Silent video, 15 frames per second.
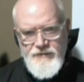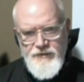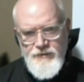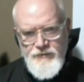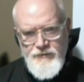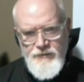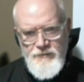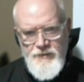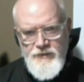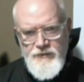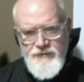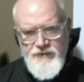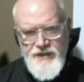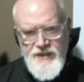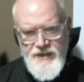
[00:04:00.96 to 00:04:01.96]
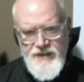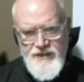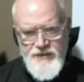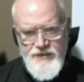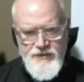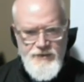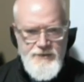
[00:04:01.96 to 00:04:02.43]
if you remove the
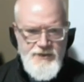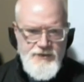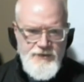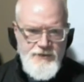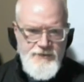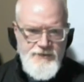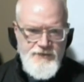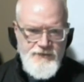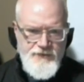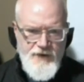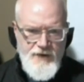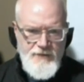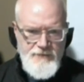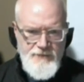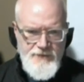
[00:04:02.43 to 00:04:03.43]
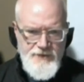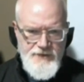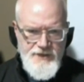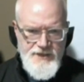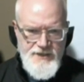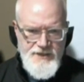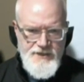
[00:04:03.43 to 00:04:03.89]
extremist groups from
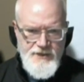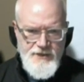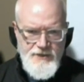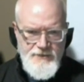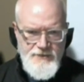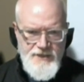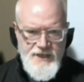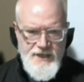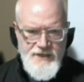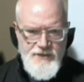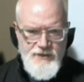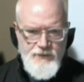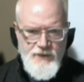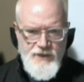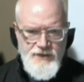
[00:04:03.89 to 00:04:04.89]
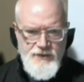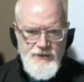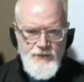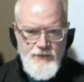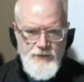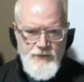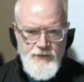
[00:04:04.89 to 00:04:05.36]
this circumstance, what
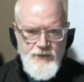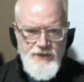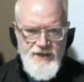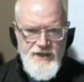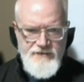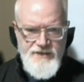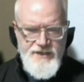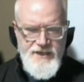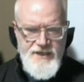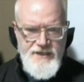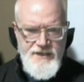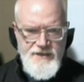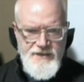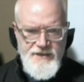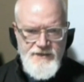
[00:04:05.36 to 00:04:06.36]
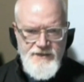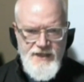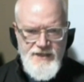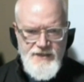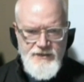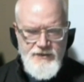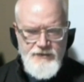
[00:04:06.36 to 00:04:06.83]
you would have seen is
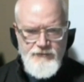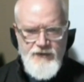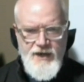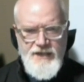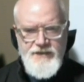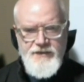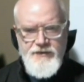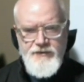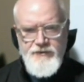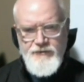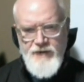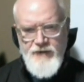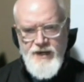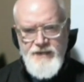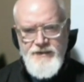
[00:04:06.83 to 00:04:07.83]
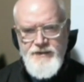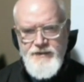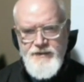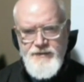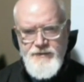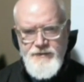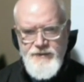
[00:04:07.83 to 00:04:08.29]
less direct threat
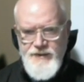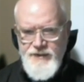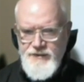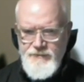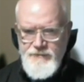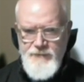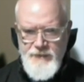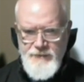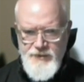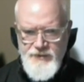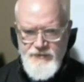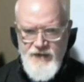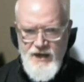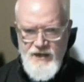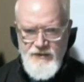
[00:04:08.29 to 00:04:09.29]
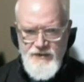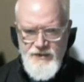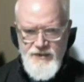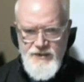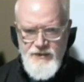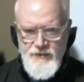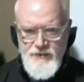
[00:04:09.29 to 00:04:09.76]
to the members of
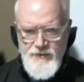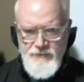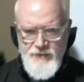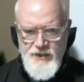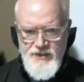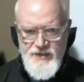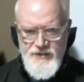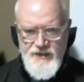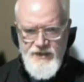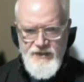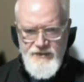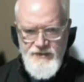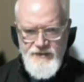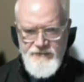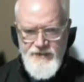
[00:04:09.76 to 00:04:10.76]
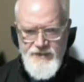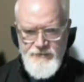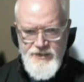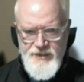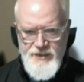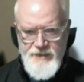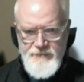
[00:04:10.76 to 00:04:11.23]
Congress who are present there and to Vice
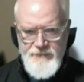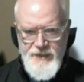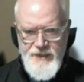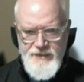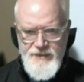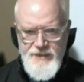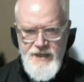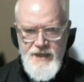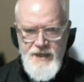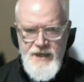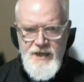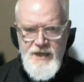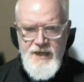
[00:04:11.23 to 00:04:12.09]
President Pence.